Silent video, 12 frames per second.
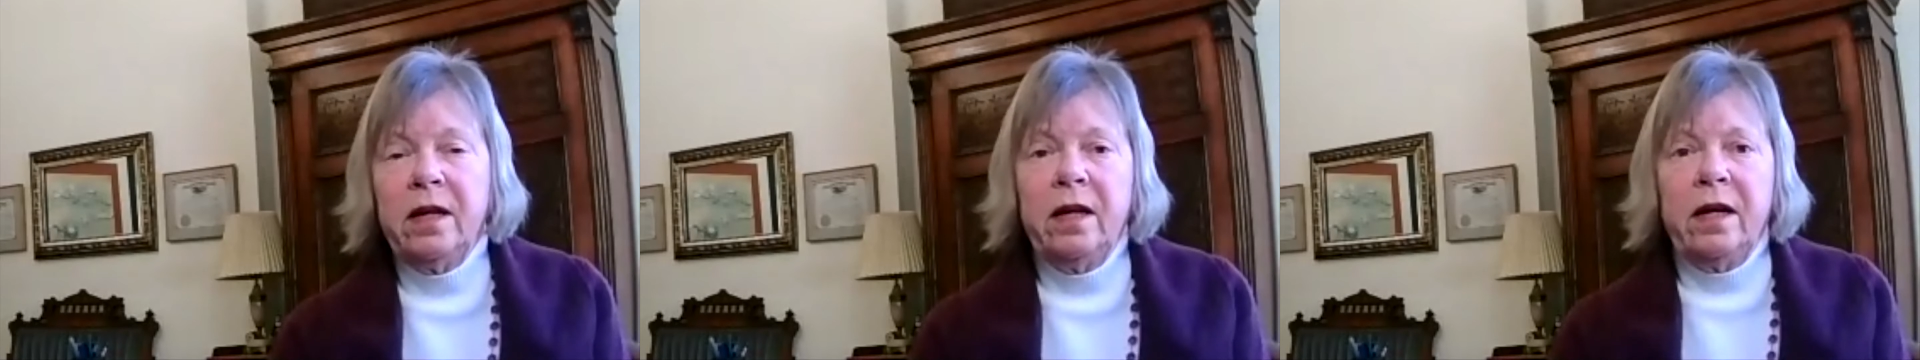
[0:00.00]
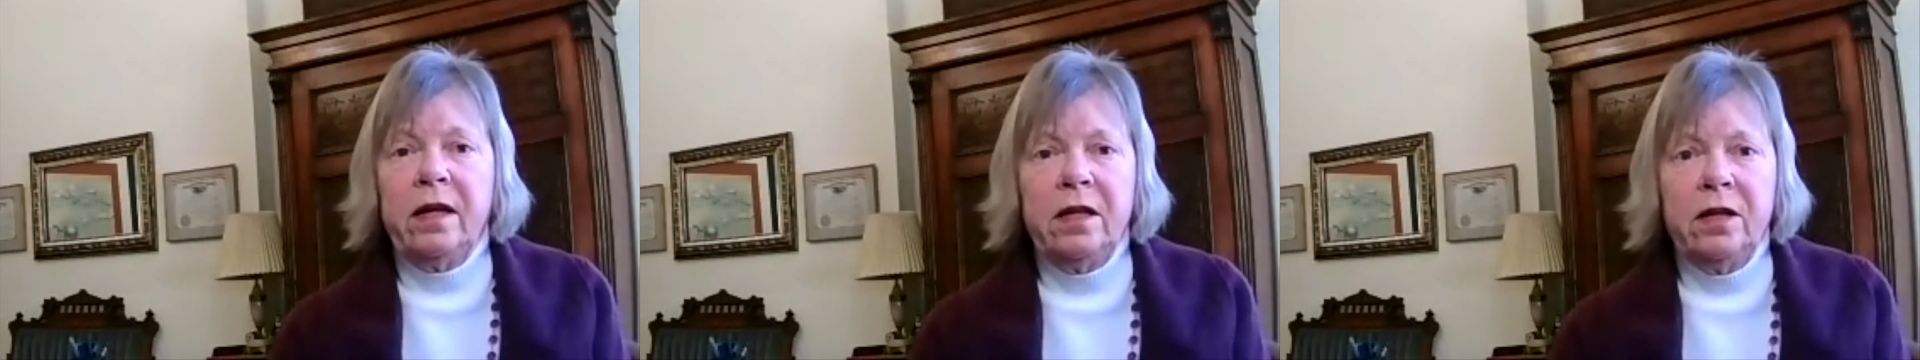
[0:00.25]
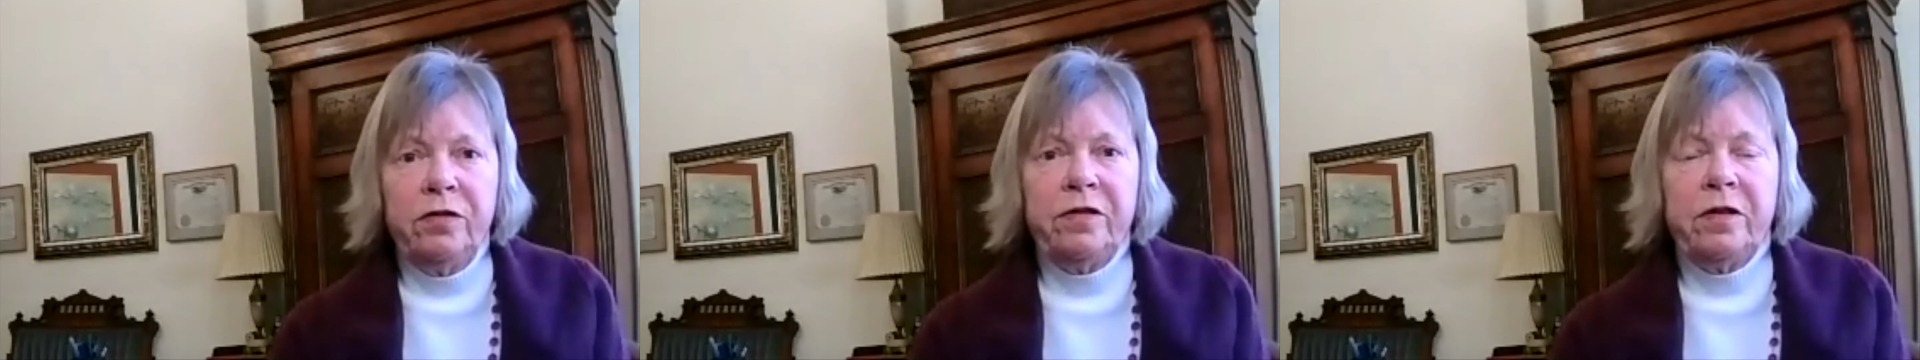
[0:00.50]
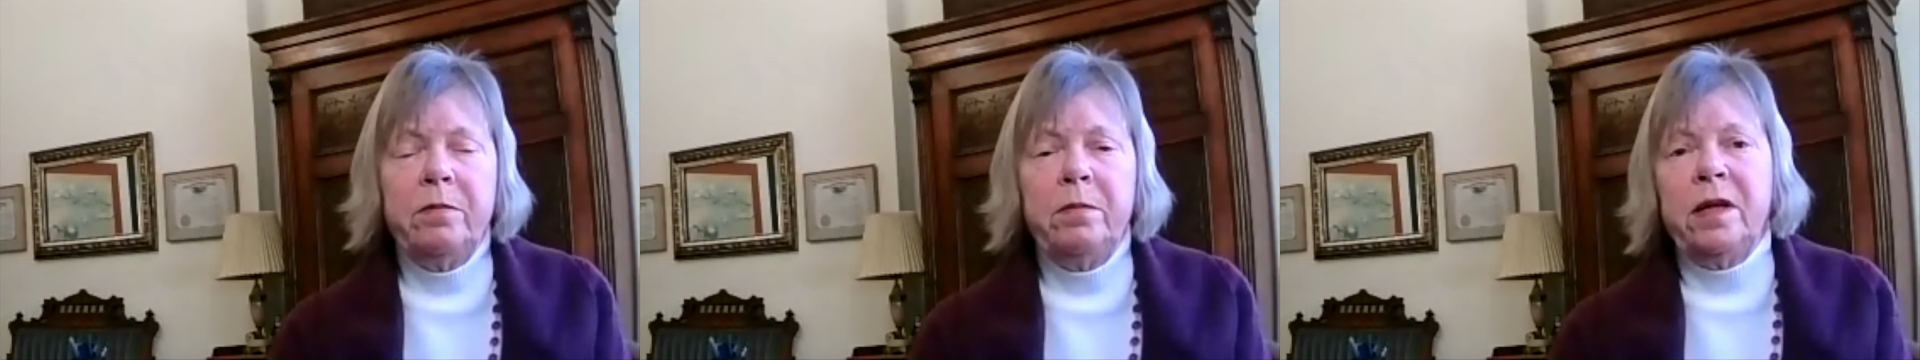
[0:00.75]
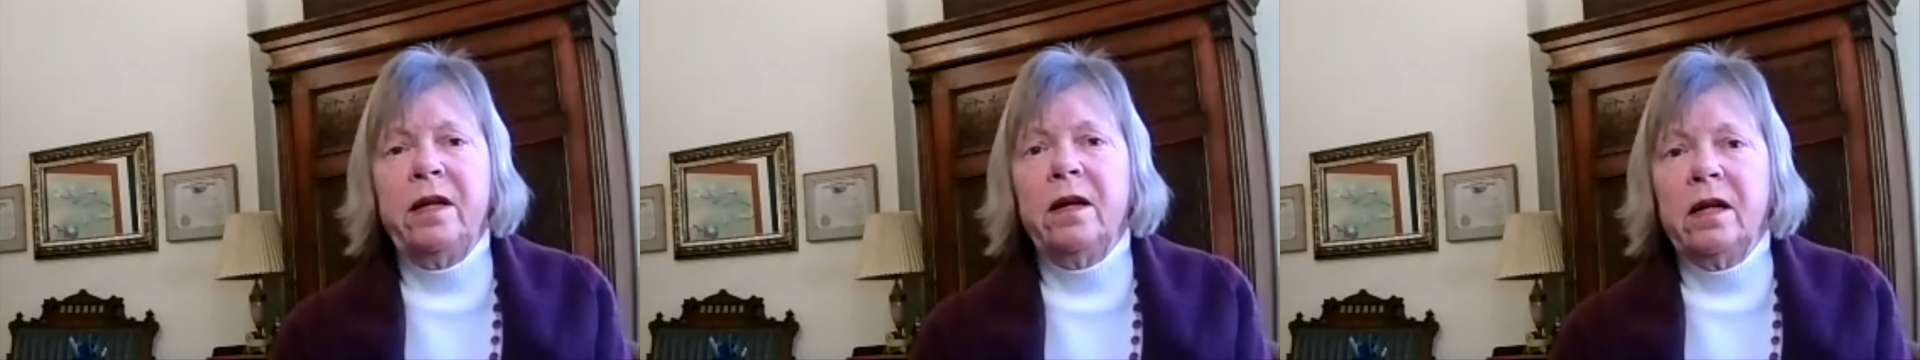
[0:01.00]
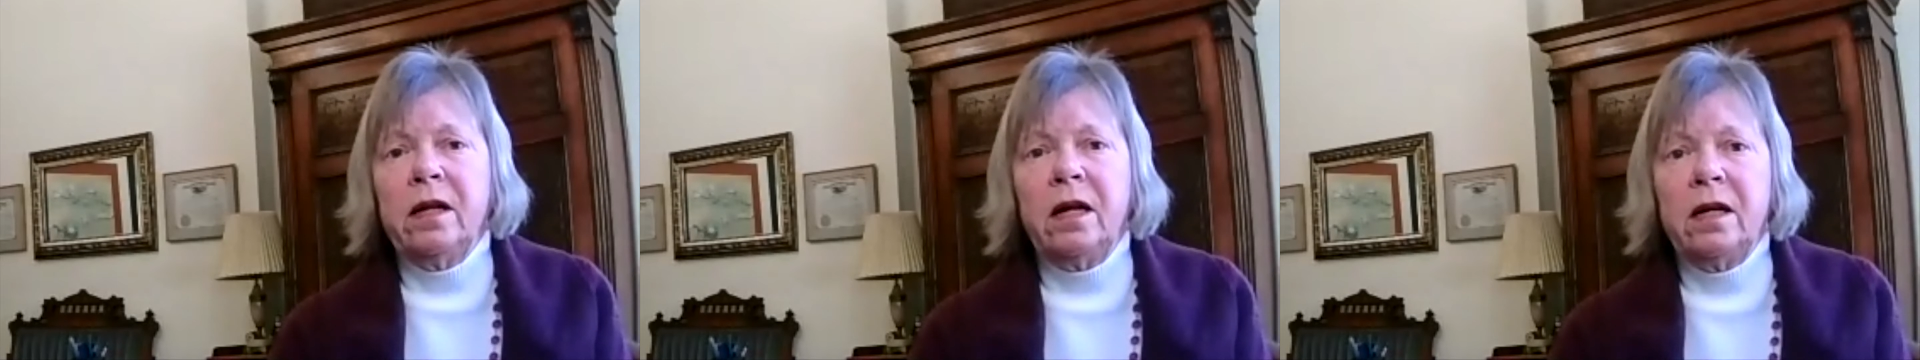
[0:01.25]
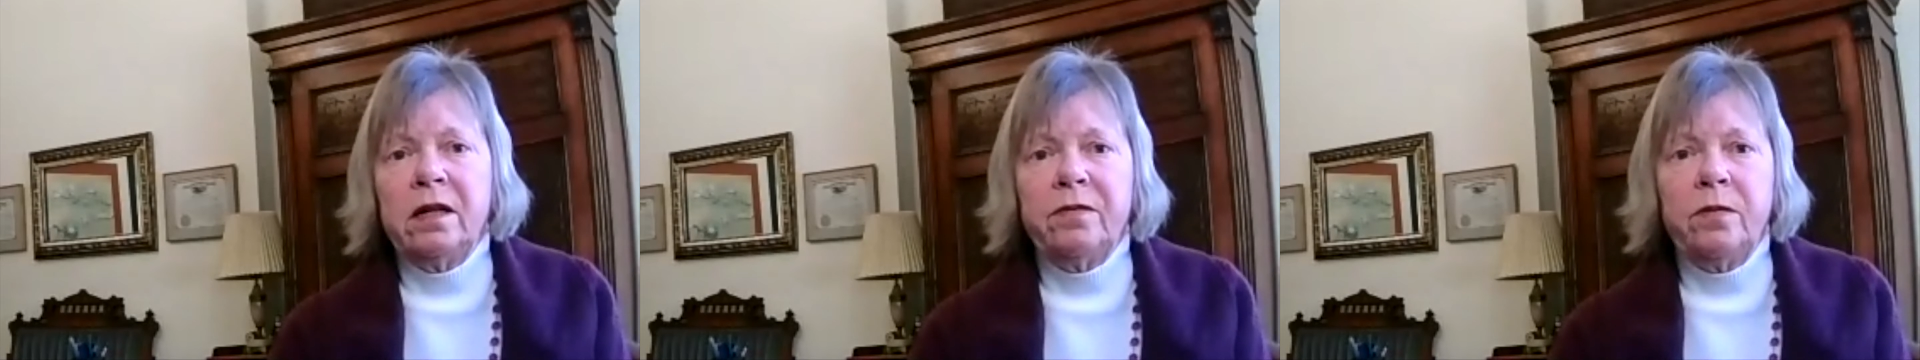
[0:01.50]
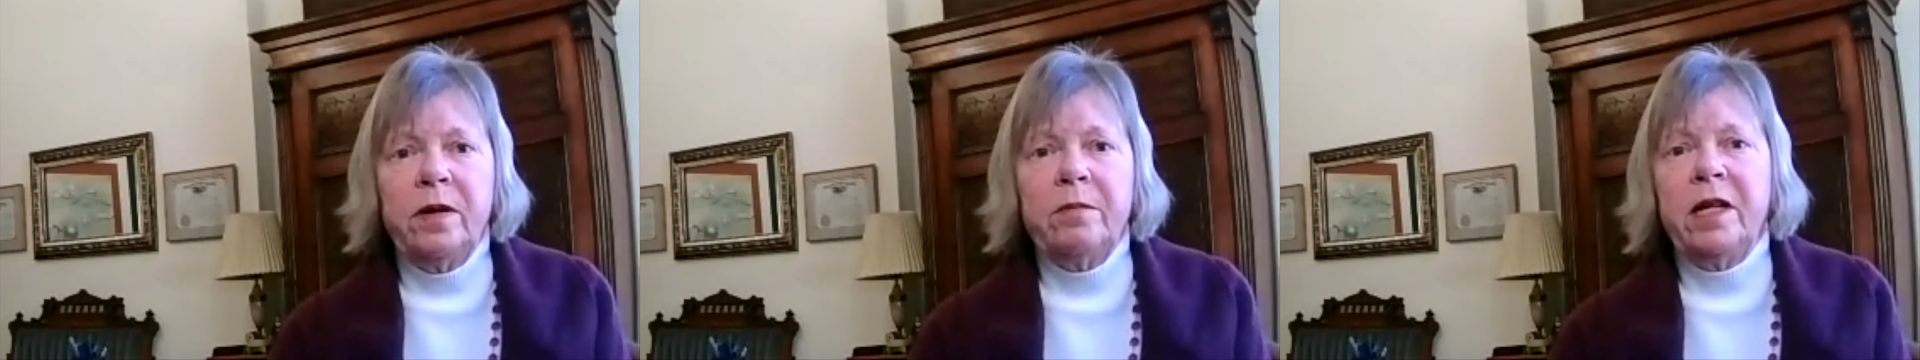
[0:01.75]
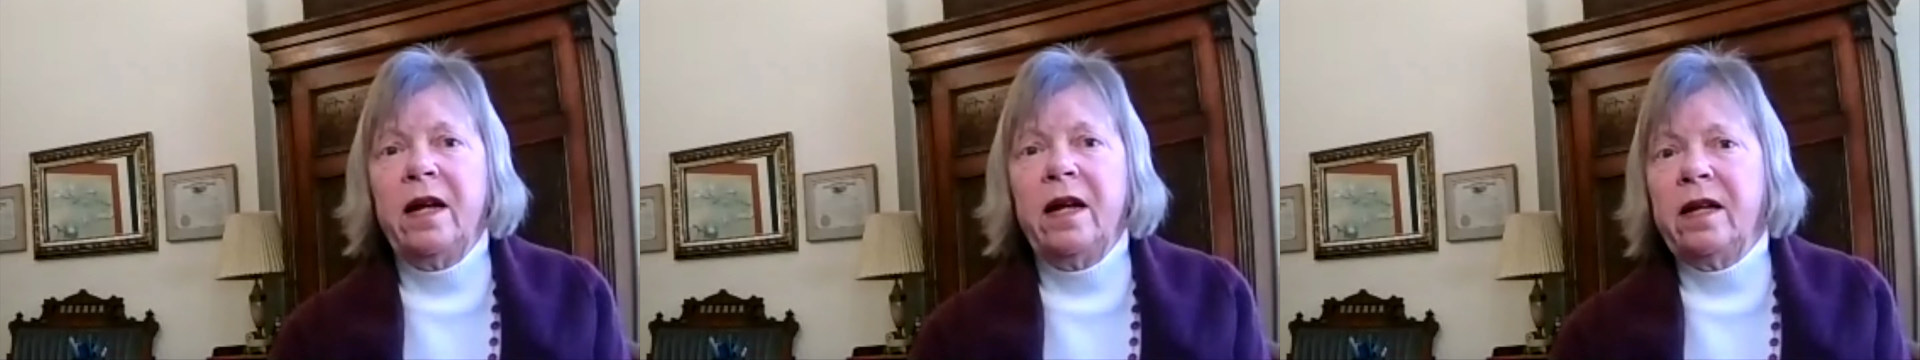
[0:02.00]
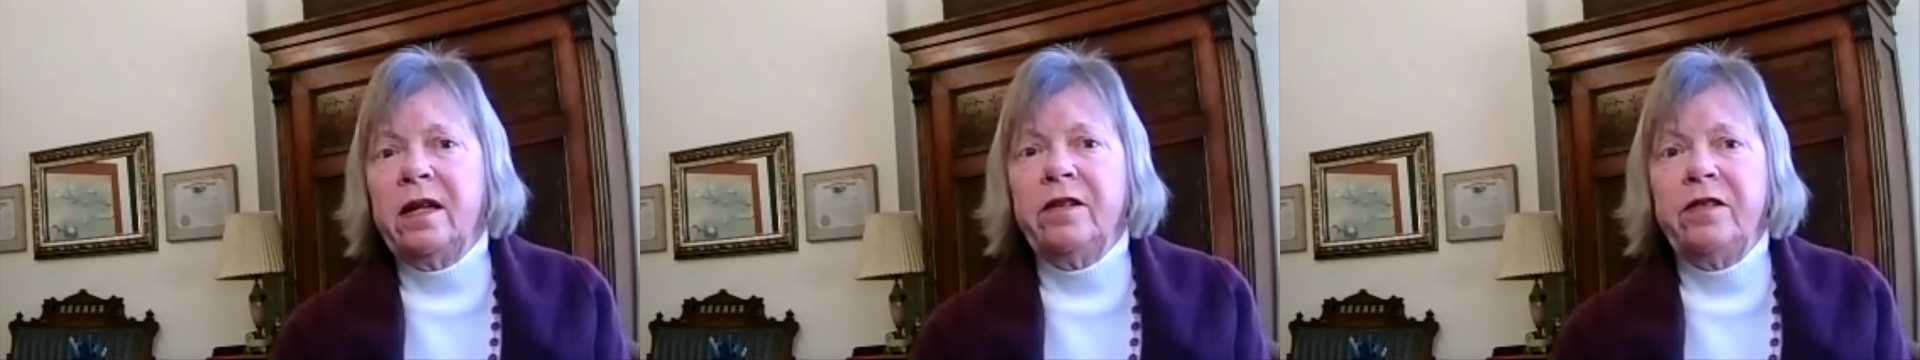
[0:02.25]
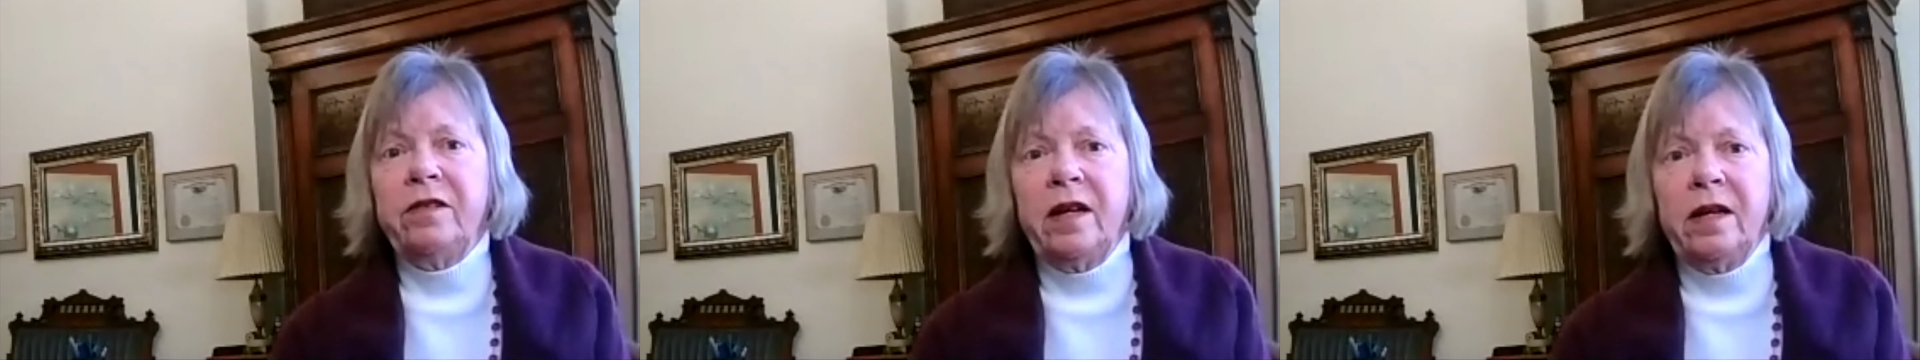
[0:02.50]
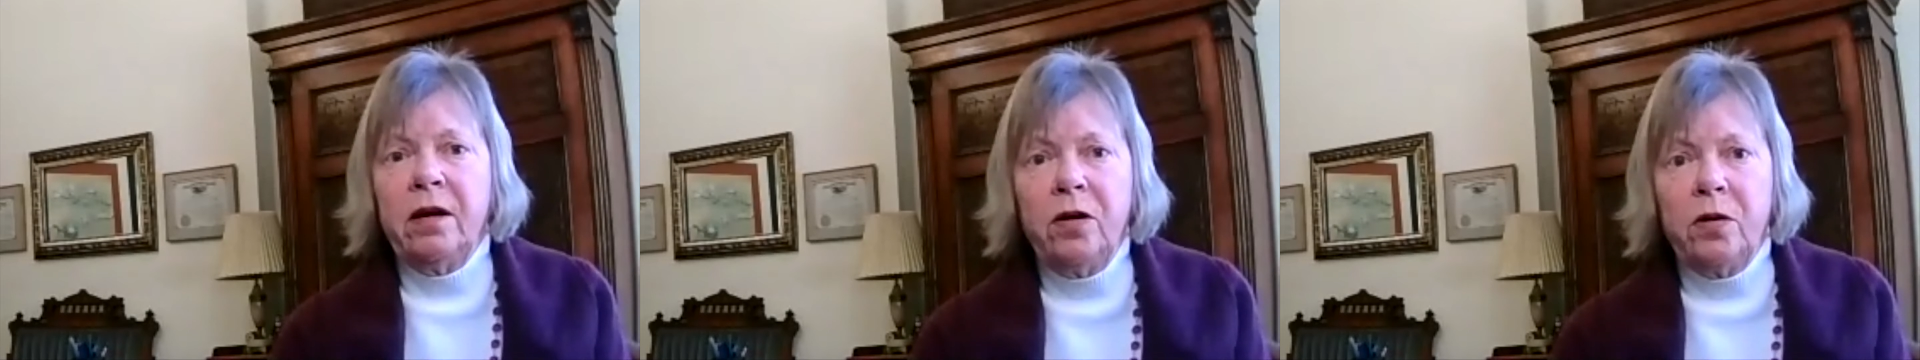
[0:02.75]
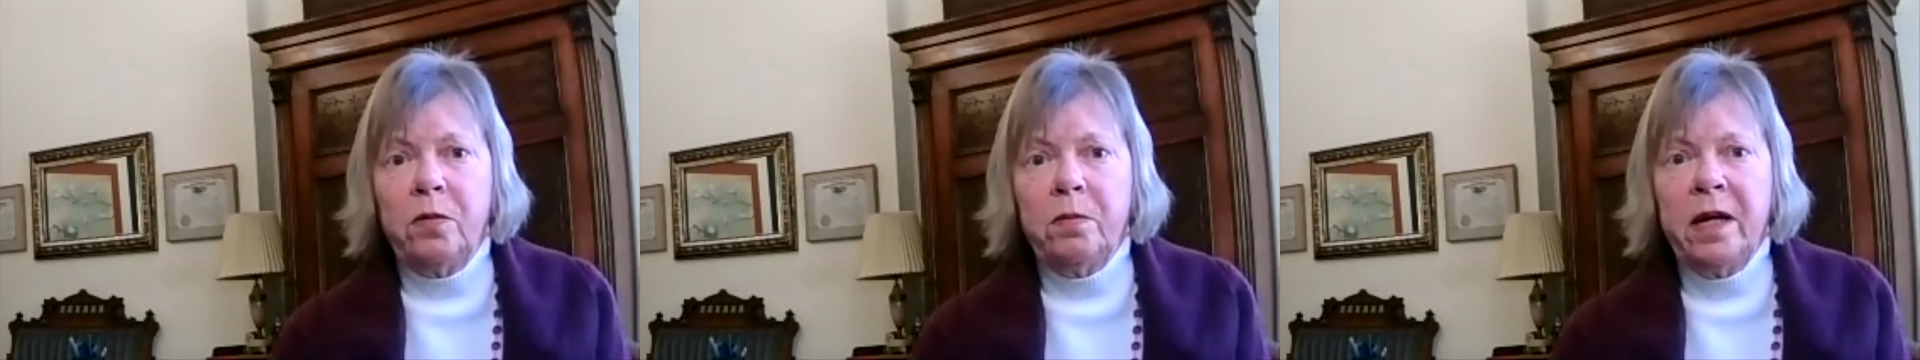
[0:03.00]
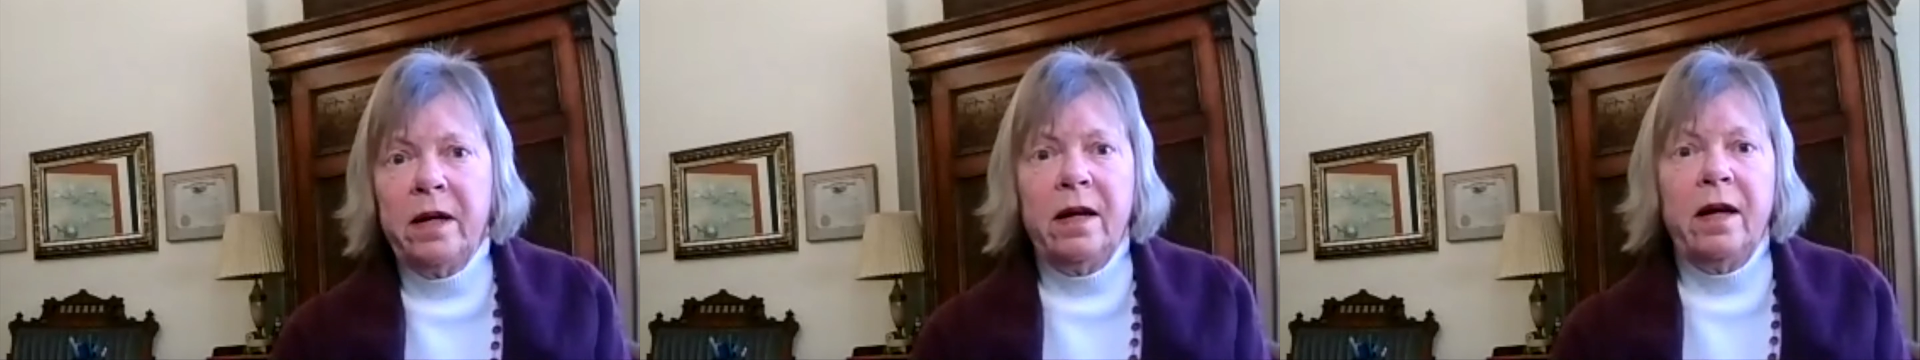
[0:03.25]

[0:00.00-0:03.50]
It used to be a lot of women had to stay home